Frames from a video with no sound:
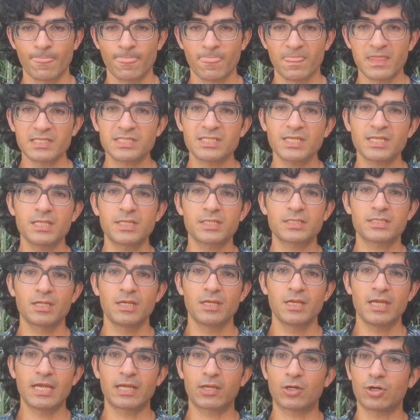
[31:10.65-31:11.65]
This is
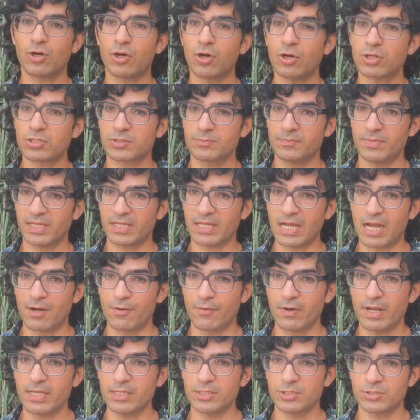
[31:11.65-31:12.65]
a cosmic
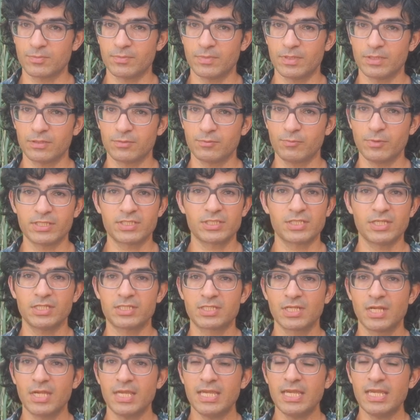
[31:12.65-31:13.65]
arrangement, which
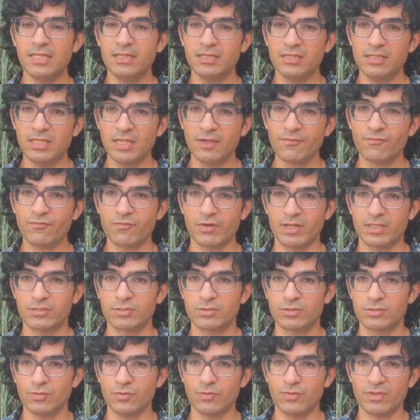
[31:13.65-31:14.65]
is indifferent
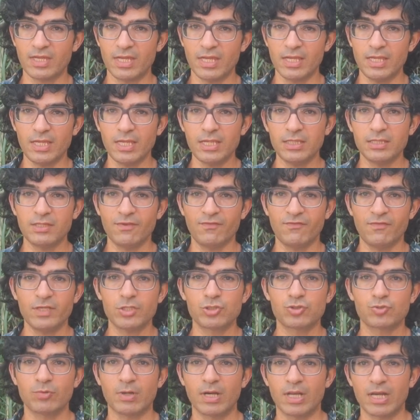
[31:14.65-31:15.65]
to the
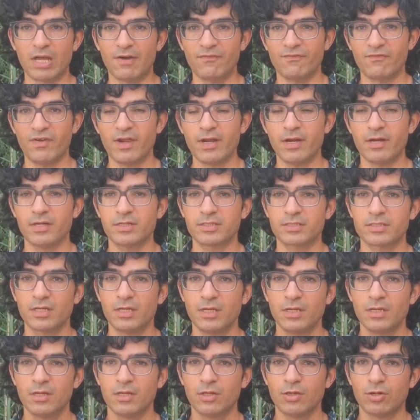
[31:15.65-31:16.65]
individual affairs
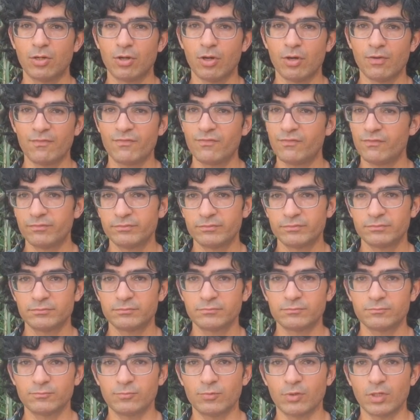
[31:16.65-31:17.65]
of
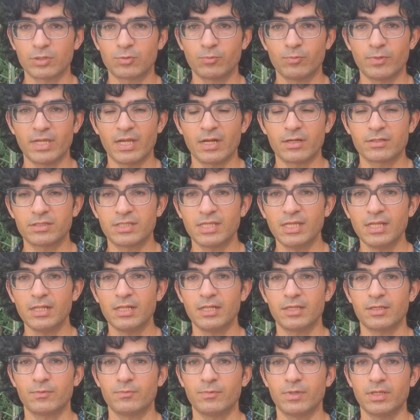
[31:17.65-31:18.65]
what we are
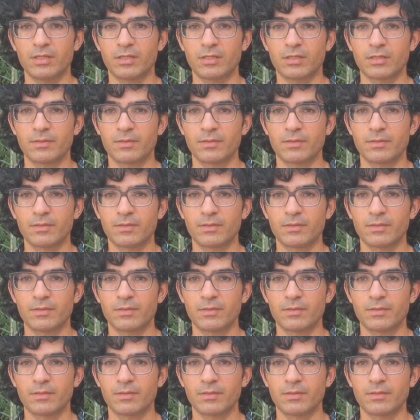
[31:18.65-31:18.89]
dealing with.